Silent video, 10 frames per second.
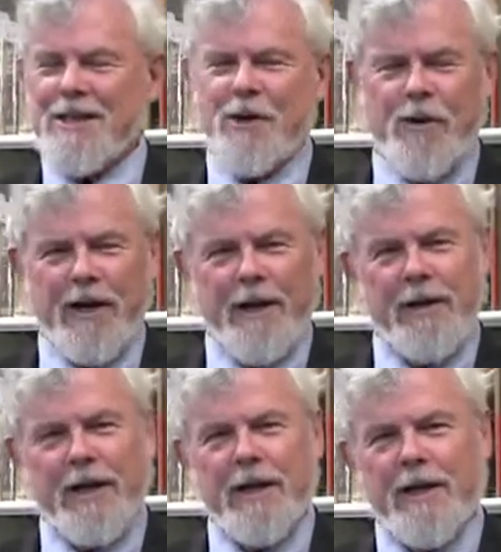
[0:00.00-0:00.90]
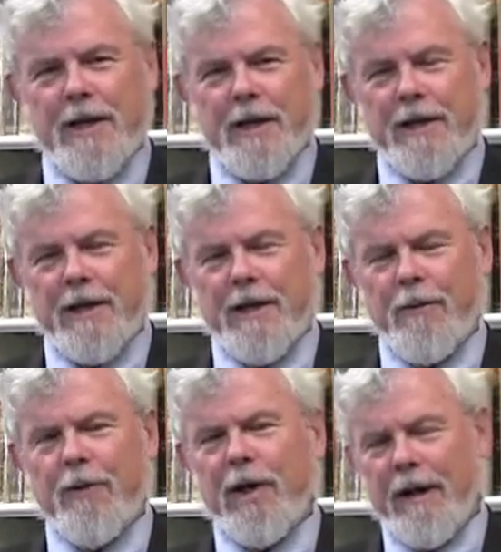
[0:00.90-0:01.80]
So right. I mean,
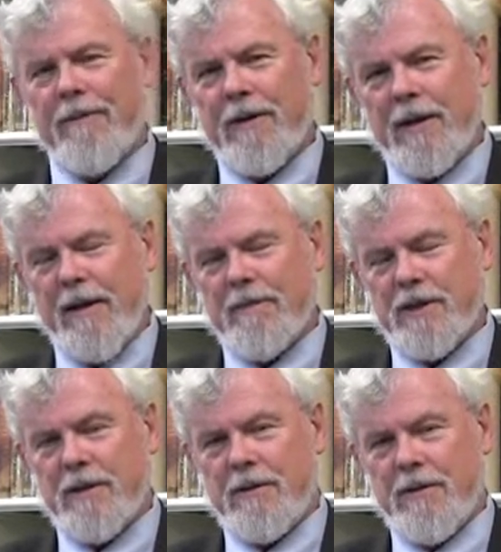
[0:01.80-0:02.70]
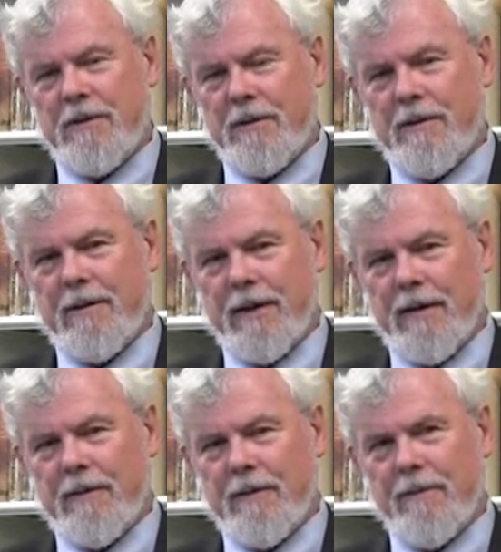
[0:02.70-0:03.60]
in a way, I've, I've said that. he kept